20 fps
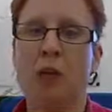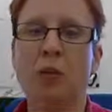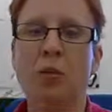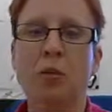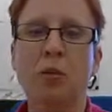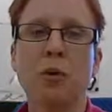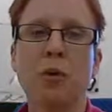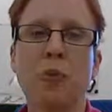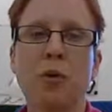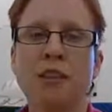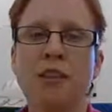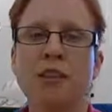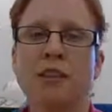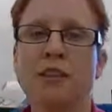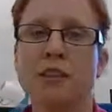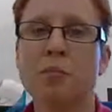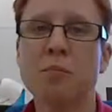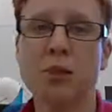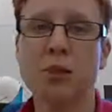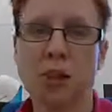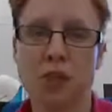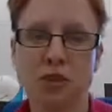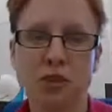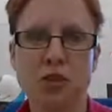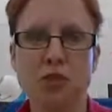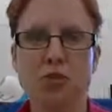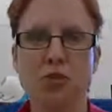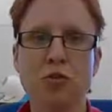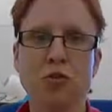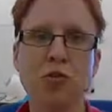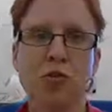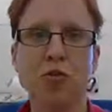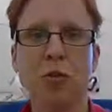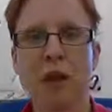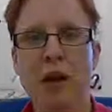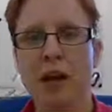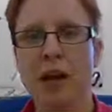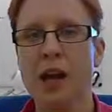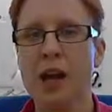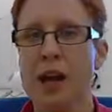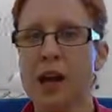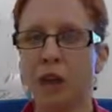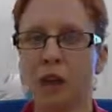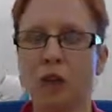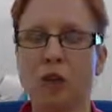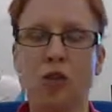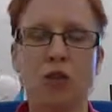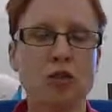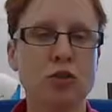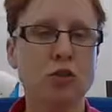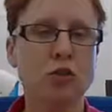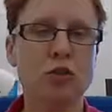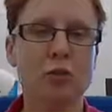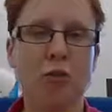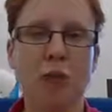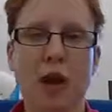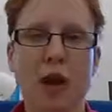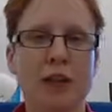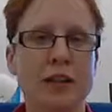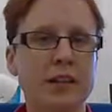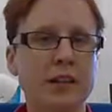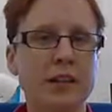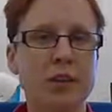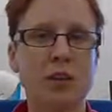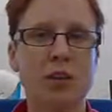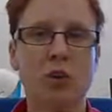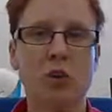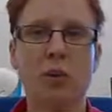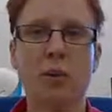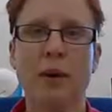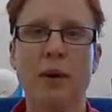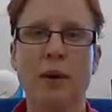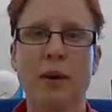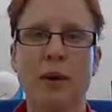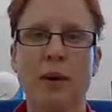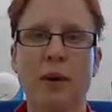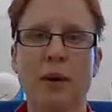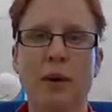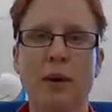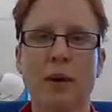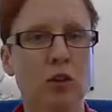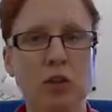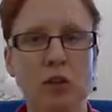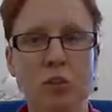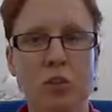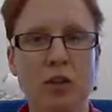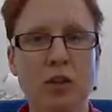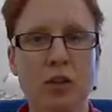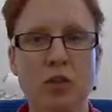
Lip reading: There will be many temptations on the way and lots of ideas coming out, because